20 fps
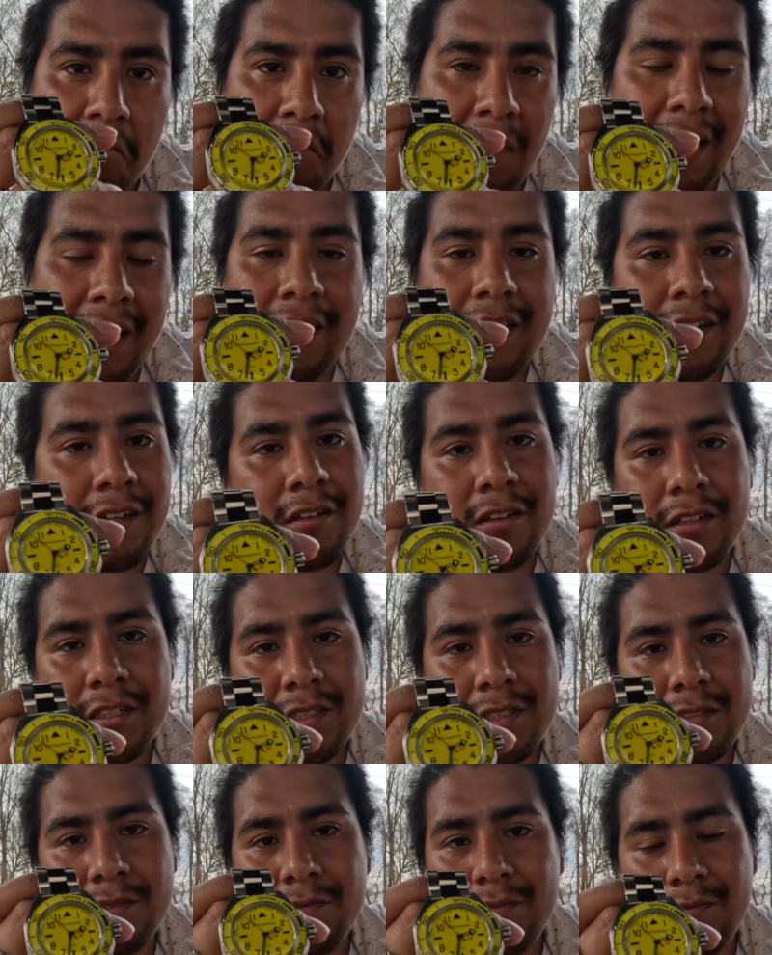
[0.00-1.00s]
I think it
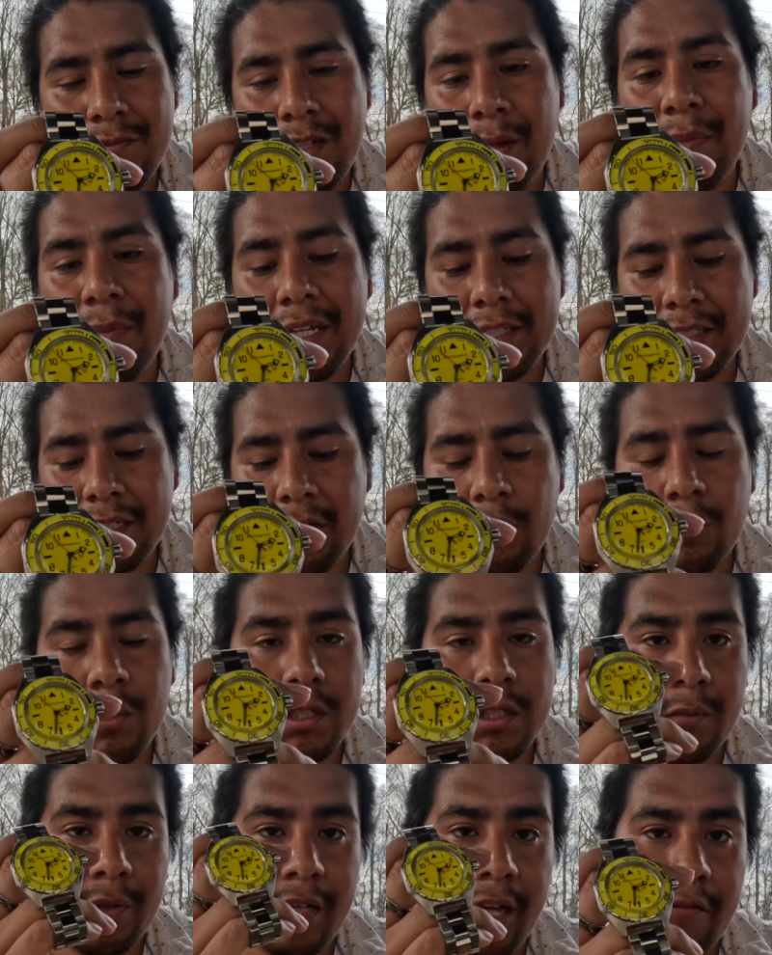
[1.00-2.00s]
looks amazing and
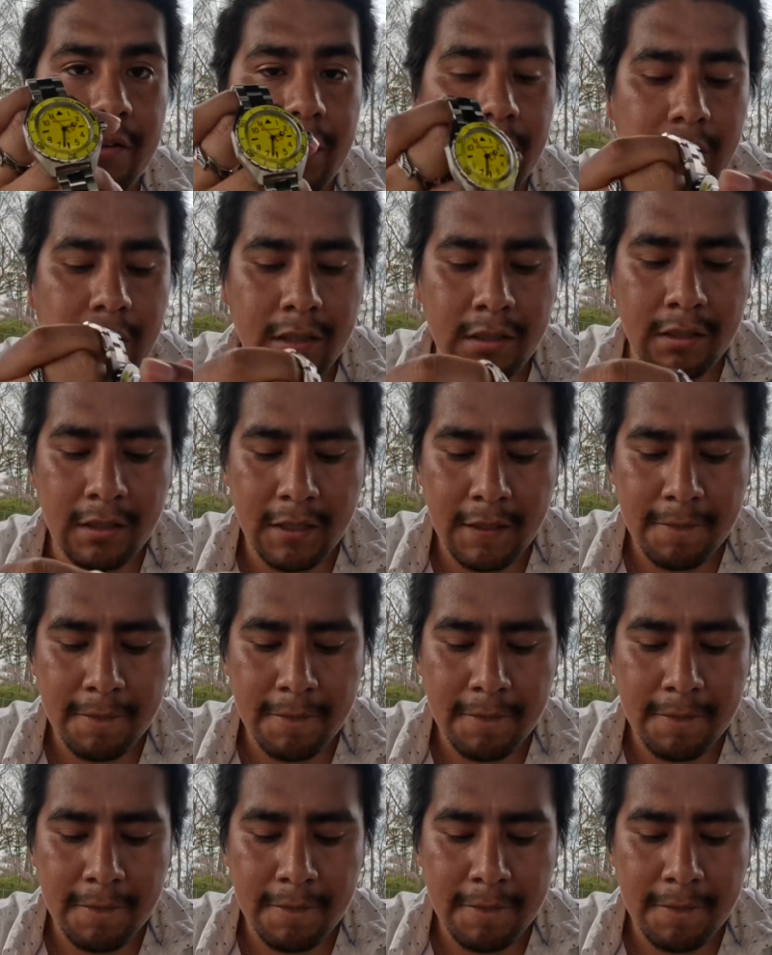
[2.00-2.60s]
works with everything.